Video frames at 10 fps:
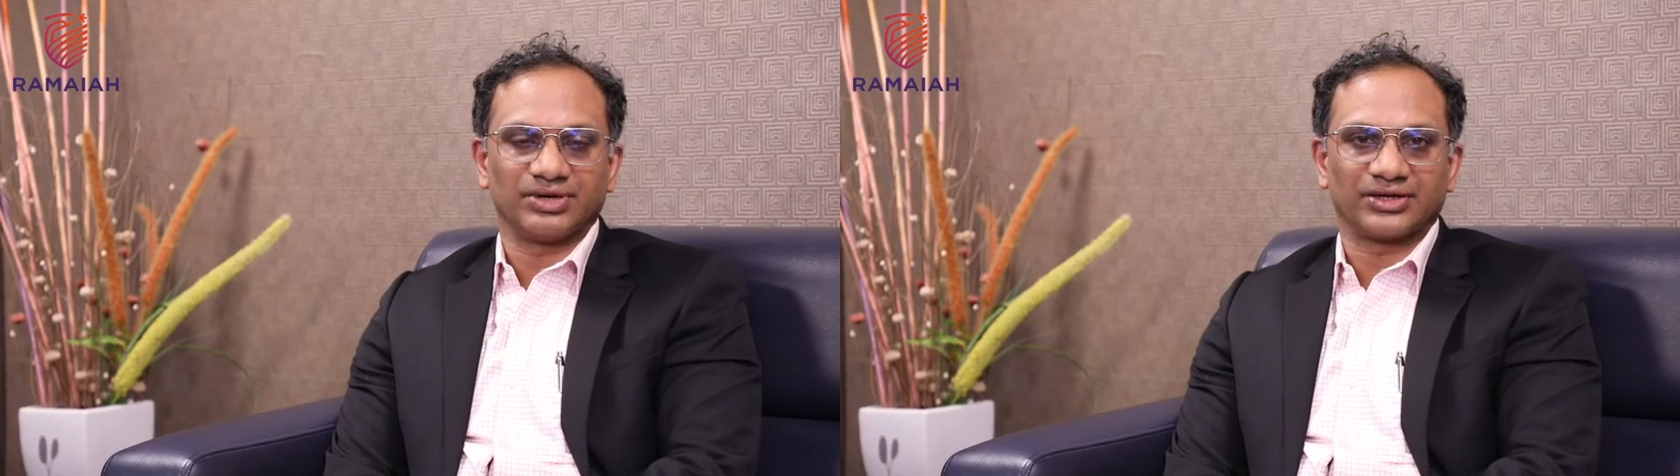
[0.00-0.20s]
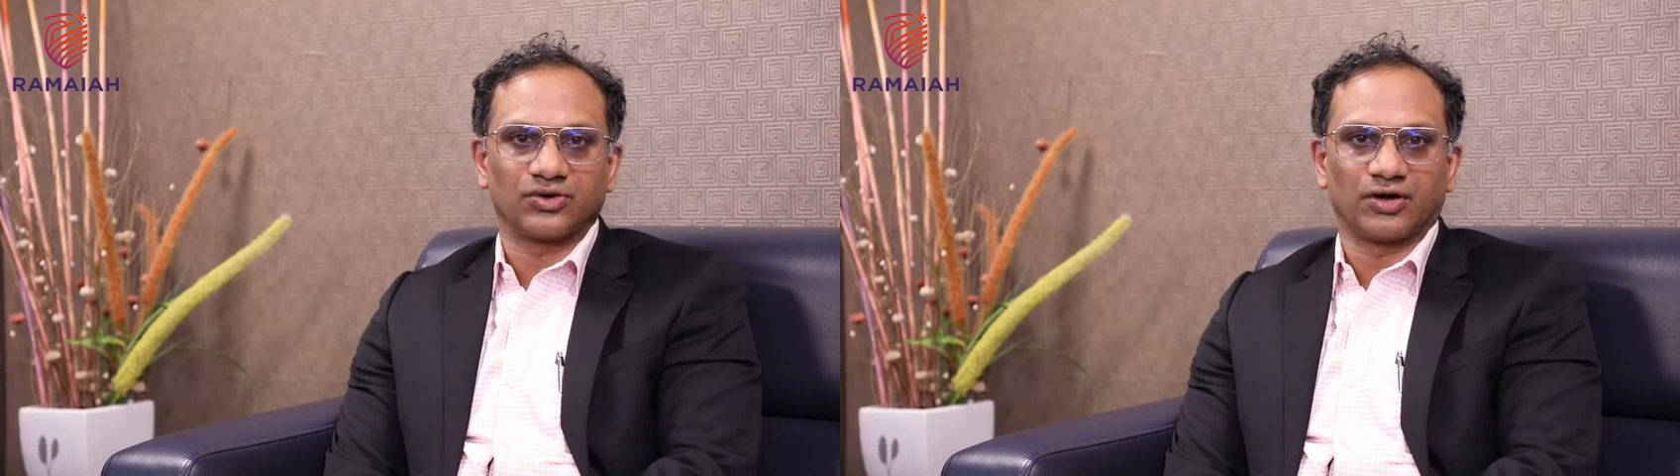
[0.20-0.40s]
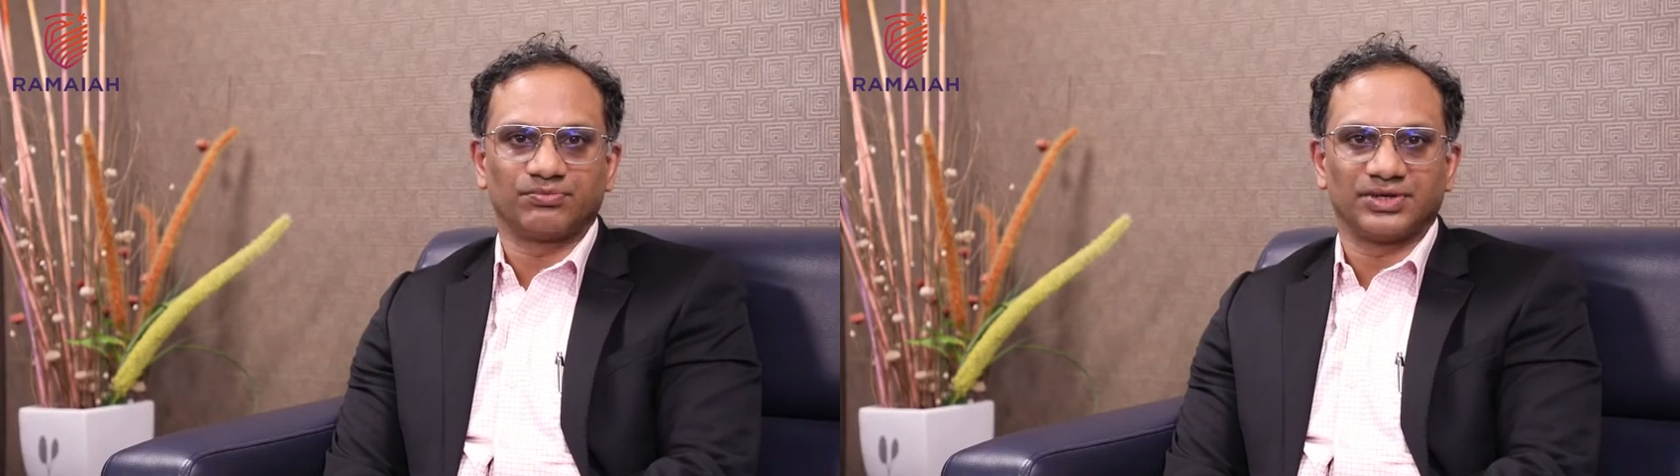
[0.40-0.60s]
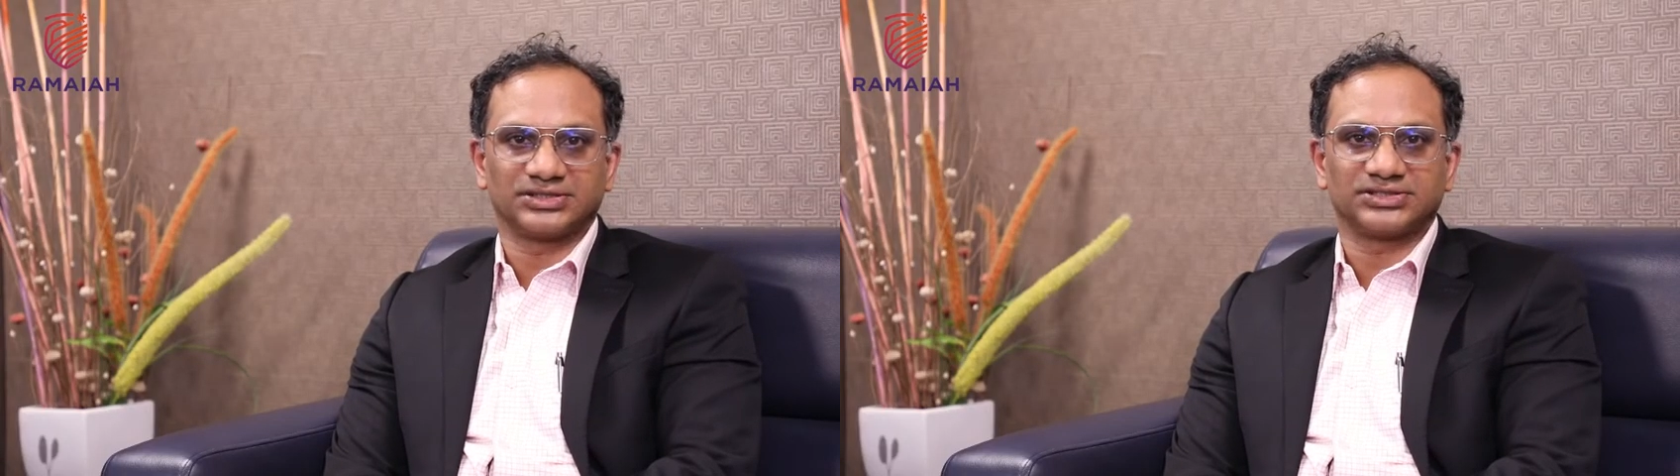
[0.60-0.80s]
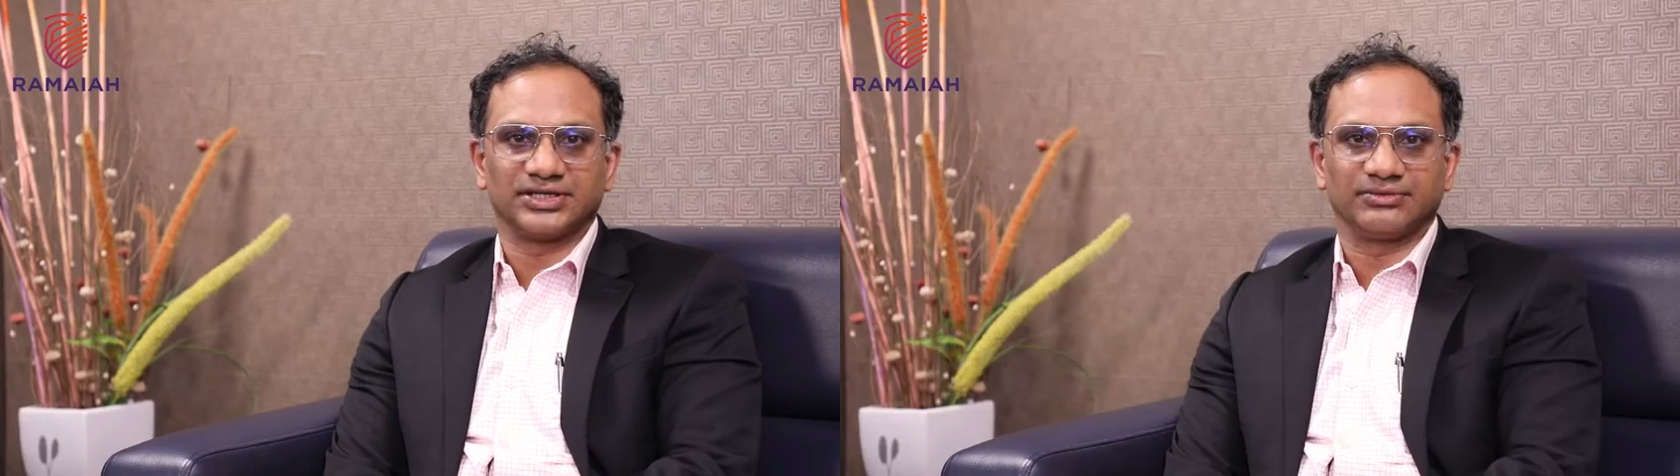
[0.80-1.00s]
by clot
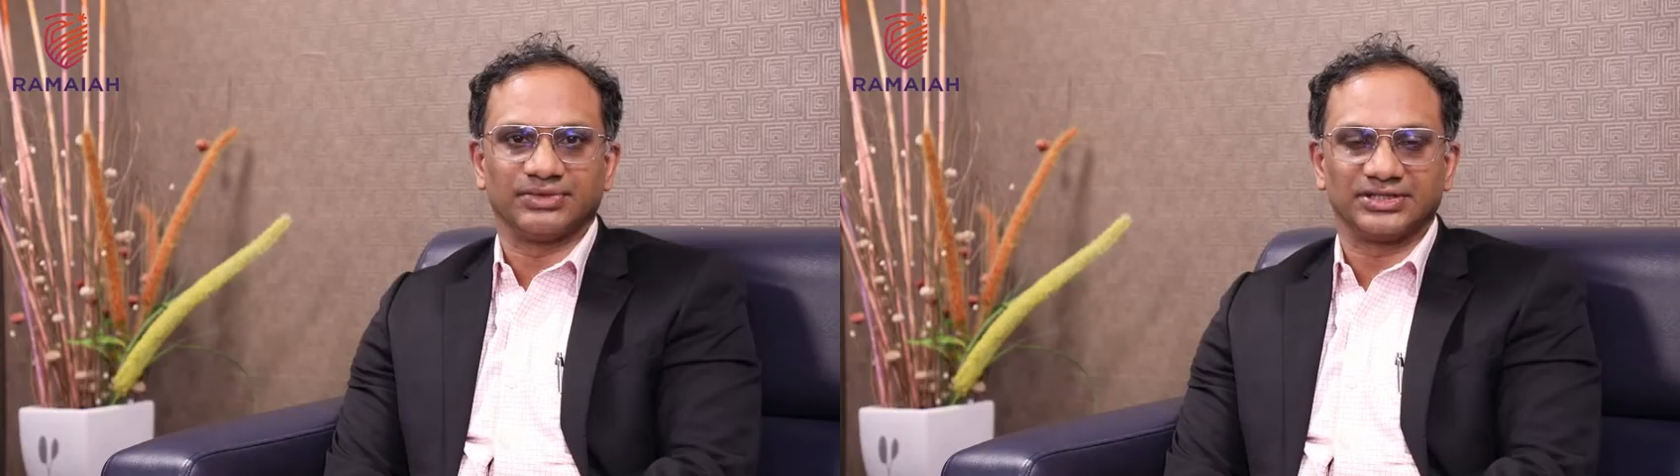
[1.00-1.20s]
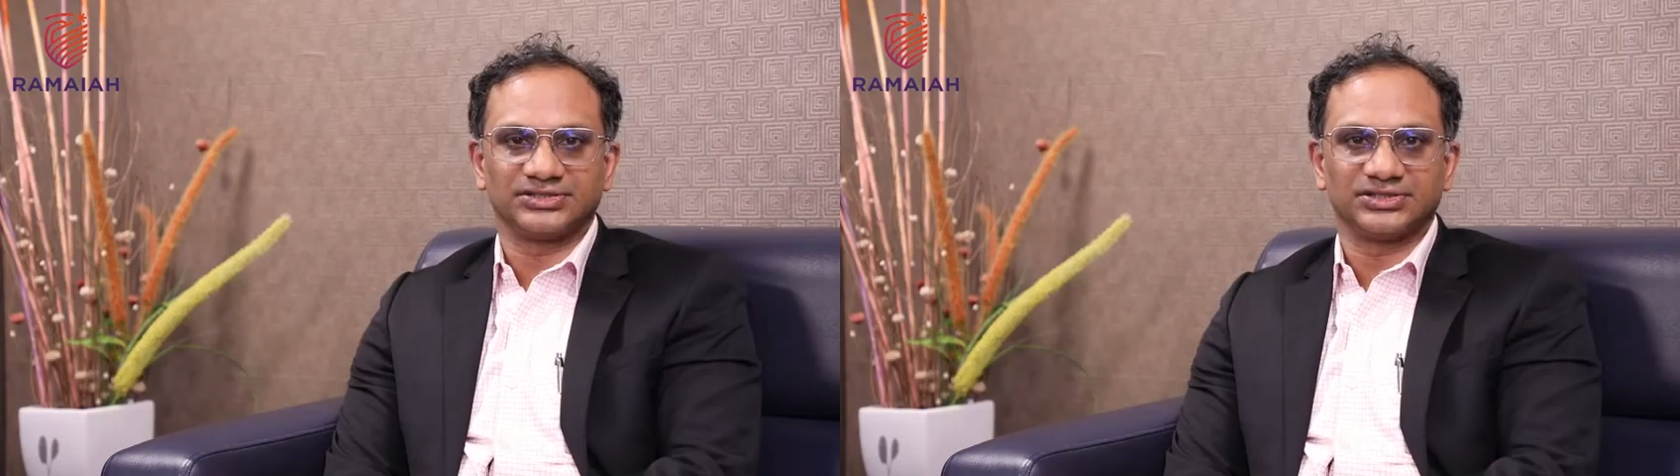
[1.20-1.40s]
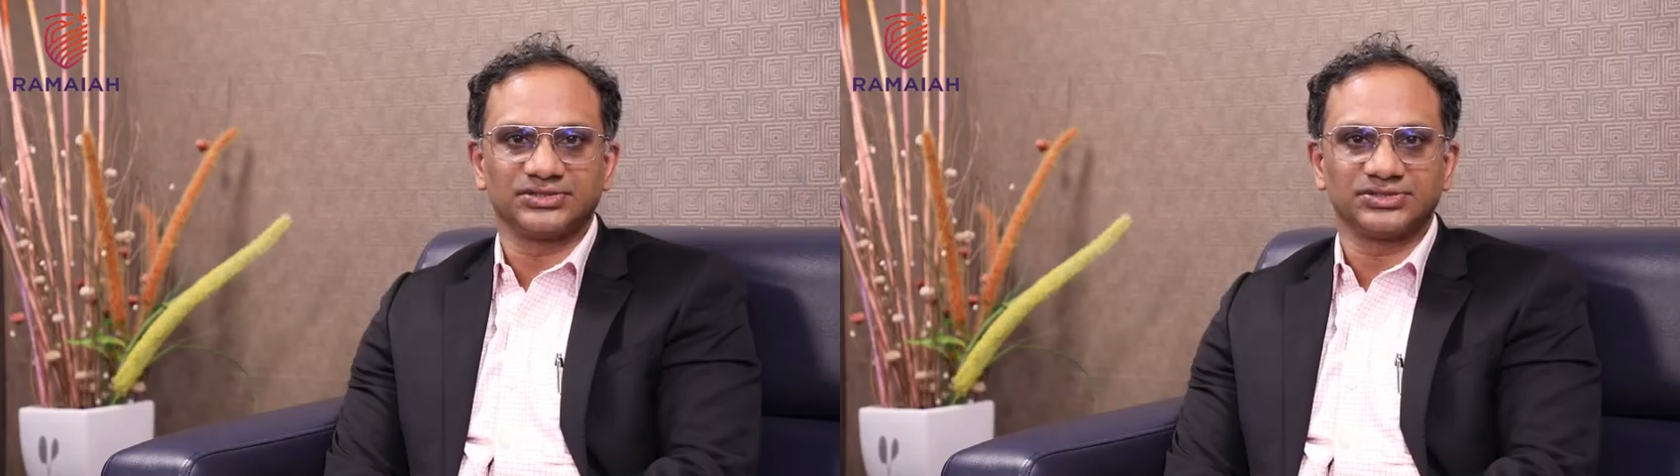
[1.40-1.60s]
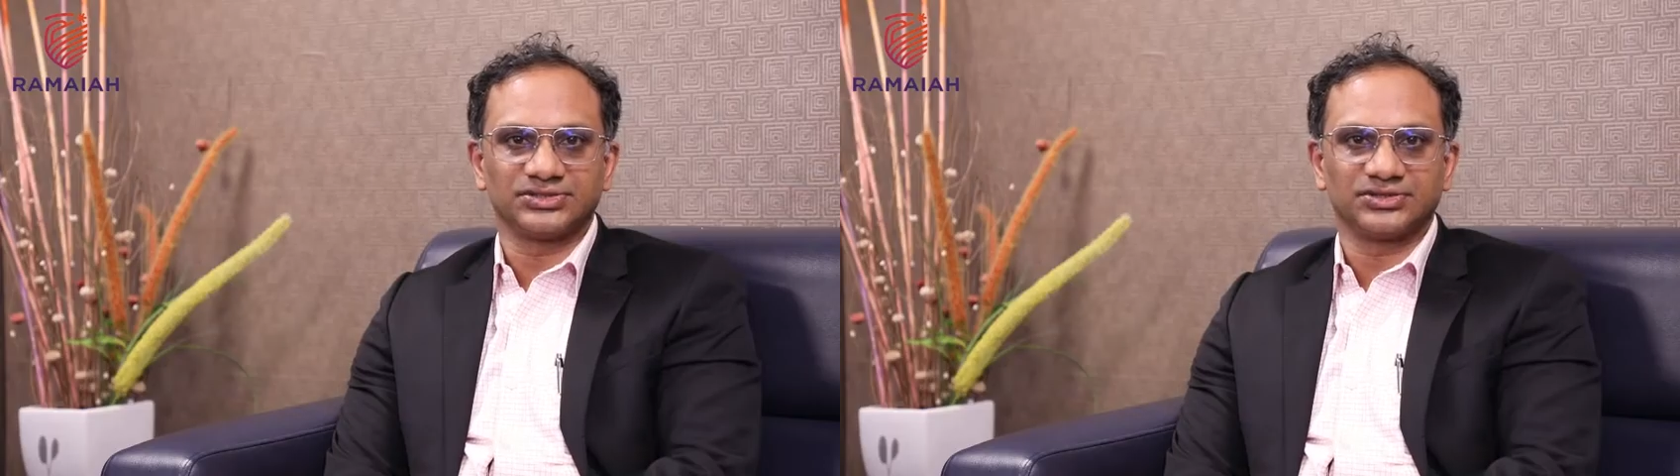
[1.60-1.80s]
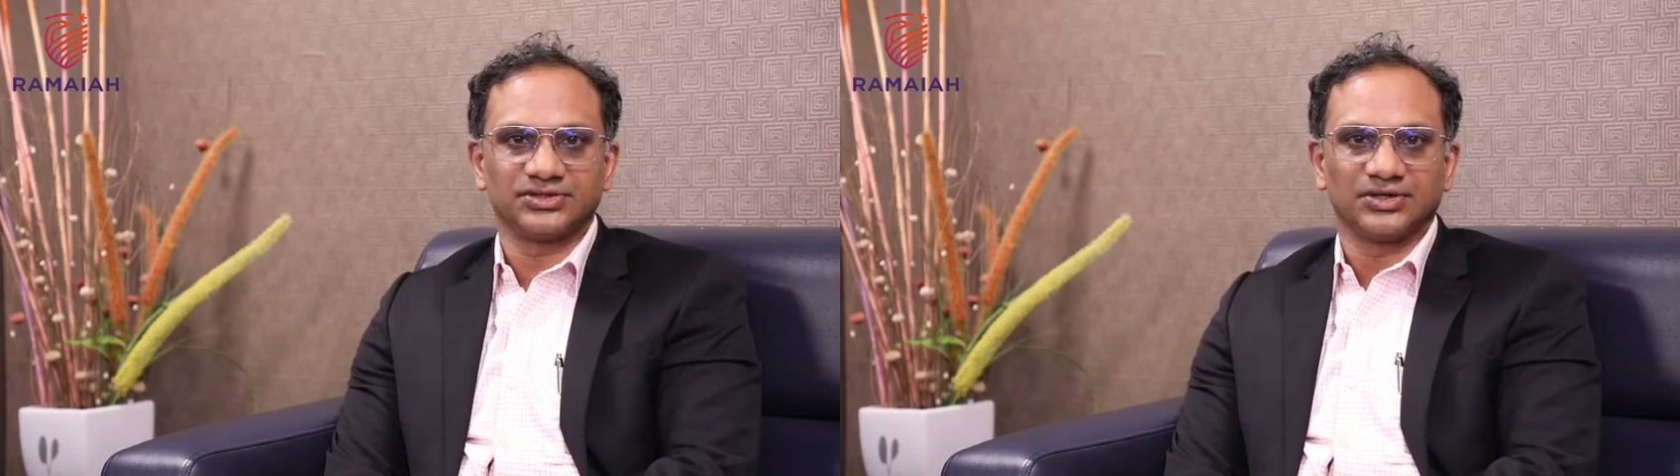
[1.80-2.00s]
busting medicines